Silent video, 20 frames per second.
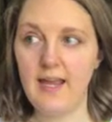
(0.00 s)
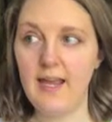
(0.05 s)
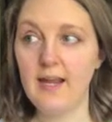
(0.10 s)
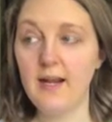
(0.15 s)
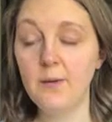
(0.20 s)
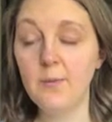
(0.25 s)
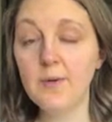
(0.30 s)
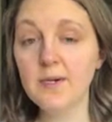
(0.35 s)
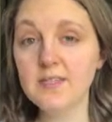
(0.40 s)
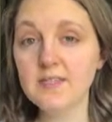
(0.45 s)
and
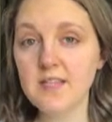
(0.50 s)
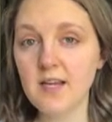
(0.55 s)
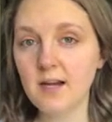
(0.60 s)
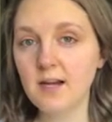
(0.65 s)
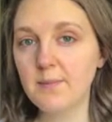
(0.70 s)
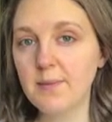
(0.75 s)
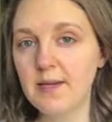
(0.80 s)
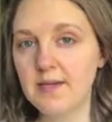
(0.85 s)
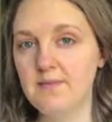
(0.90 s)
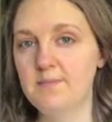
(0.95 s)
I want to talk
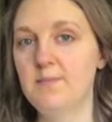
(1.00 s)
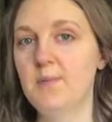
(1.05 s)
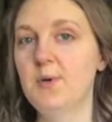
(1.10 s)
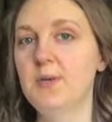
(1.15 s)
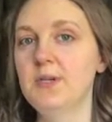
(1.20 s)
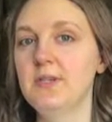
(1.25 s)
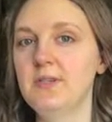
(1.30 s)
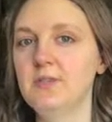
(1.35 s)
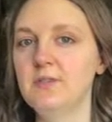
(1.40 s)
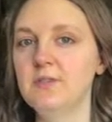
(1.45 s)
about it more
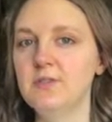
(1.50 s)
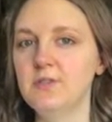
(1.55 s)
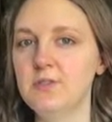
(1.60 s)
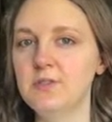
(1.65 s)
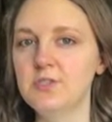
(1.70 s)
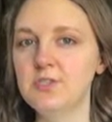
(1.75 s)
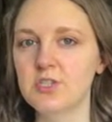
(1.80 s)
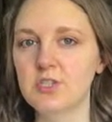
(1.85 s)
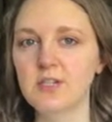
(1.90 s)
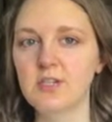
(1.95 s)
in the
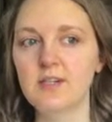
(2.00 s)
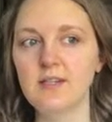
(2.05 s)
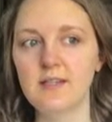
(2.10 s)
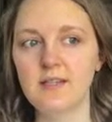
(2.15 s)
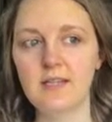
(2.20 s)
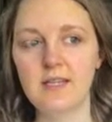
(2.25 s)
future